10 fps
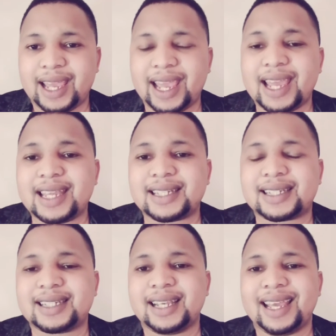
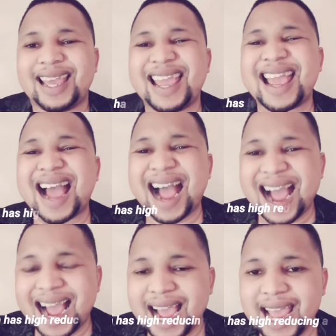has a
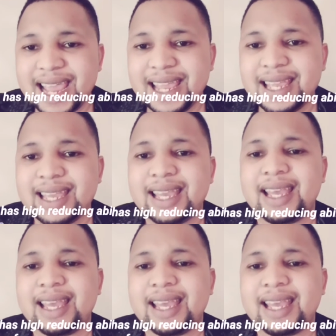high